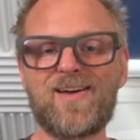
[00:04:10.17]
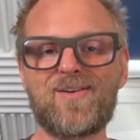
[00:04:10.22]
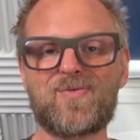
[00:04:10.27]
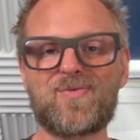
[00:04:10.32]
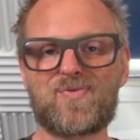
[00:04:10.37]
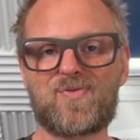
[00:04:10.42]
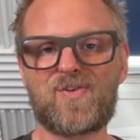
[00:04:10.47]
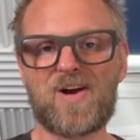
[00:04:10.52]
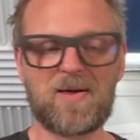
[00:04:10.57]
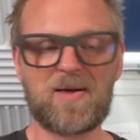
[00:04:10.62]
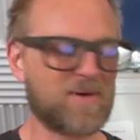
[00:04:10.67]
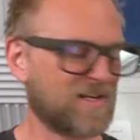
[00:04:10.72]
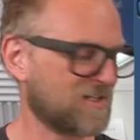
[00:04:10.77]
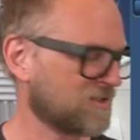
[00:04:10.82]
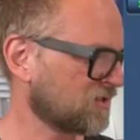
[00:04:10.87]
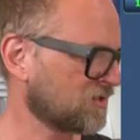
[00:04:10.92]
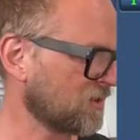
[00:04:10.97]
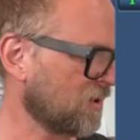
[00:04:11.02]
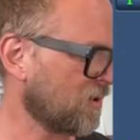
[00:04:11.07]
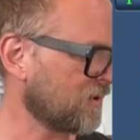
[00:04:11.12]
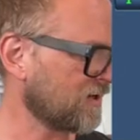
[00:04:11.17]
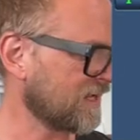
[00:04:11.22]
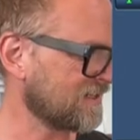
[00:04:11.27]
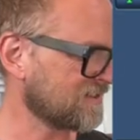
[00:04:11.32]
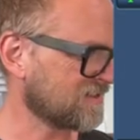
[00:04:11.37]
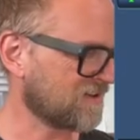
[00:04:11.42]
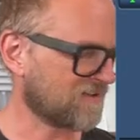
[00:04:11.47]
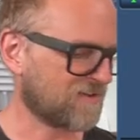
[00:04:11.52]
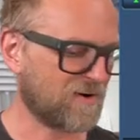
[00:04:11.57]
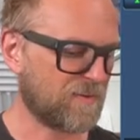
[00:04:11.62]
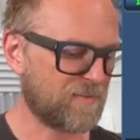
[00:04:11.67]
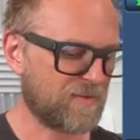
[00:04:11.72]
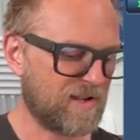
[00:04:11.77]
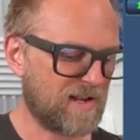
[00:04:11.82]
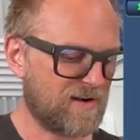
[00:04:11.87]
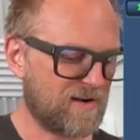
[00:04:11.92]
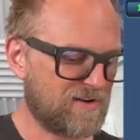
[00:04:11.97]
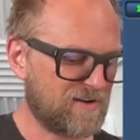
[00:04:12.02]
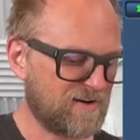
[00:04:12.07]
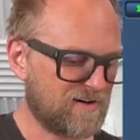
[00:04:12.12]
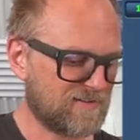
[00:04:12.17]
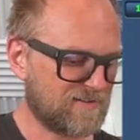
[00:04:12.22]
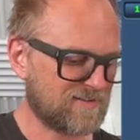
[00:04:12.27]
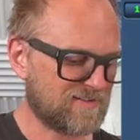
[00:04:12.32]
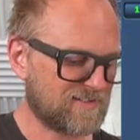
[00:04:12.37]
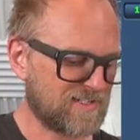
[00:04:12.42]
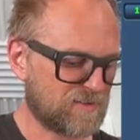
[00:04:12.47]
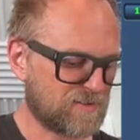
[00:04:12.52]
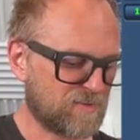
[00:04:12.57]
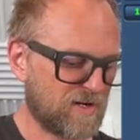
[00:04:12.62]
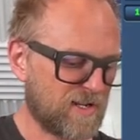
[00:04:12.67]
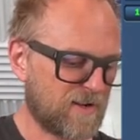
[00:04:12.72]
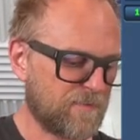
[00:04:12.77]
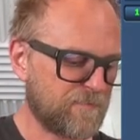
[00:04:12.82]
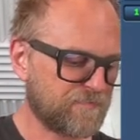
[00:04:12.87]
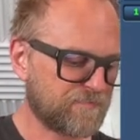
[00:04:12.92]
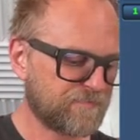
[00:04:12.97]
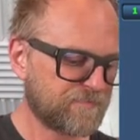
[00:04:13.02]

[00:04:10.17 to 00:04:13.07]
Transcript: framing stored as a thumbnail here in the display.